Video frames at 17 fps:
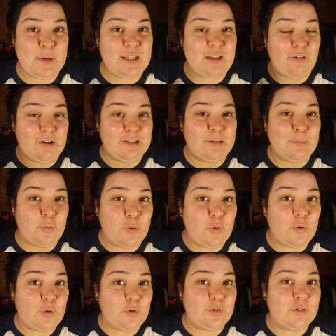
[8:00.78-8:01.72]
me around the
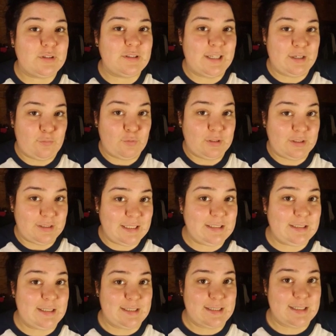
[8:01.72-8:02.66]
pool, like,
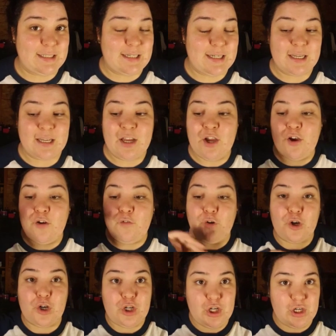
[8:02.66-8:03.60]
relentlessly
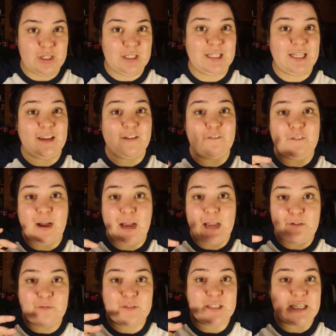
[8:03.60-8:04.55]
for a good, like,
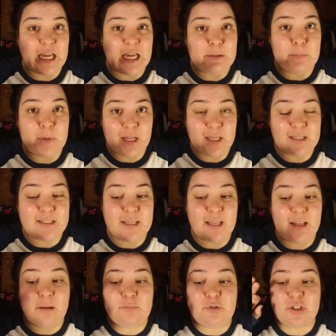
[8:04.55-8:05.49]
5 to 10 minutes.
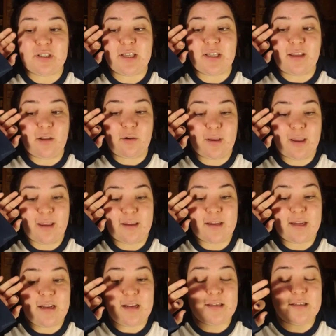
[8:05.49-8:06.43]
And I'm just like, okay,
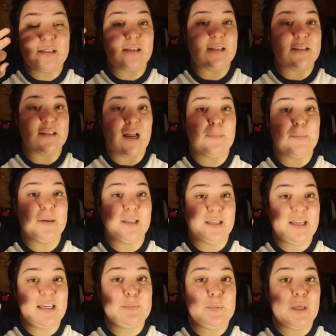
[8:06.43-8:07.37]
he needs to, like, stop.
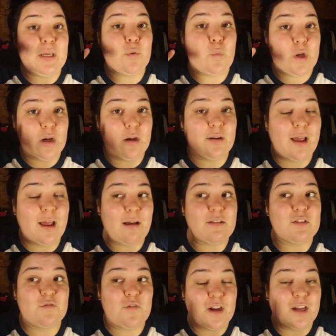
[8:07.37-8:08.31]
He's being weird now
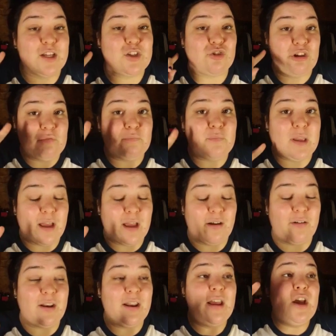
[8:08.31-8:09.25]
as fuck. He's creeping me
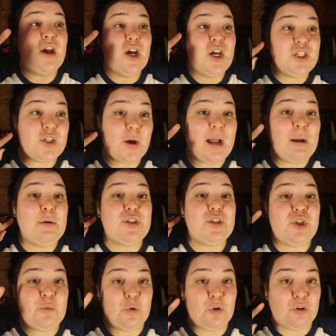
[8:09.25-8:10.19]
out. So I was
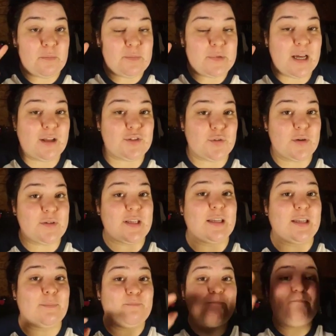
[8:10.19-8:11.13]
super creeped out. So I was
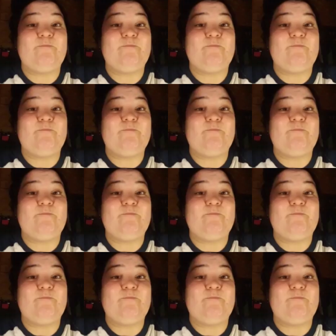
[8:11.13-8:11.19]
like,